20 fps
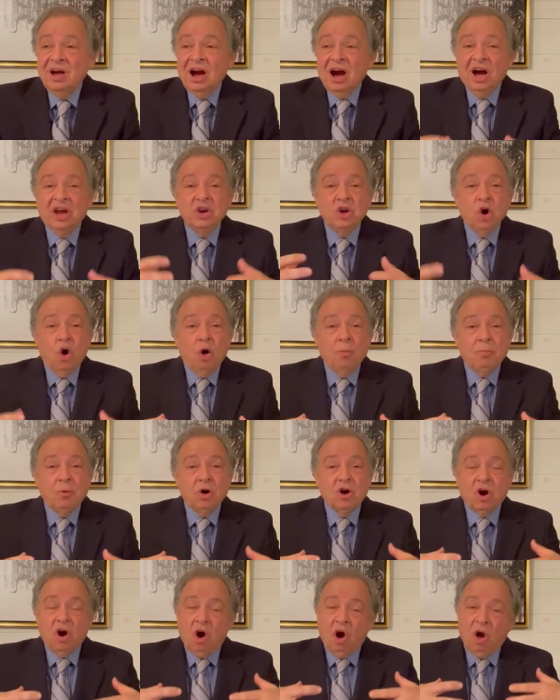a noble
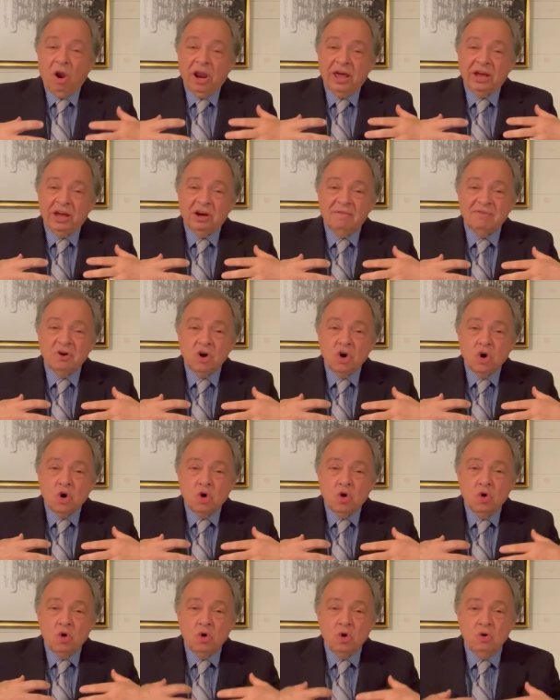calling of
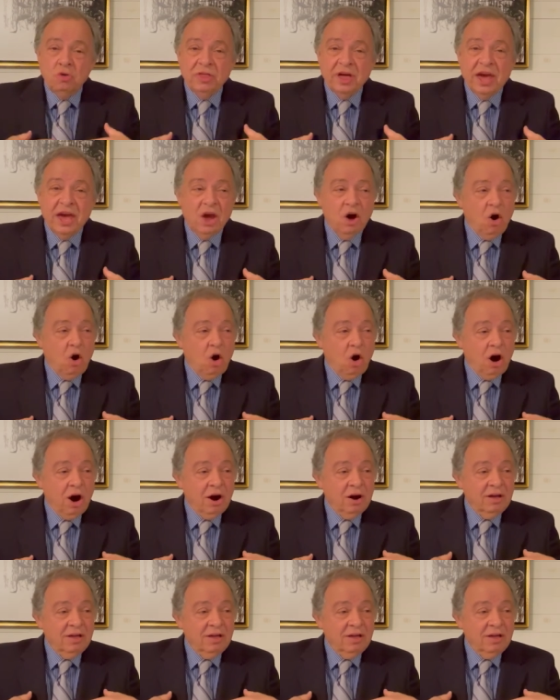who they are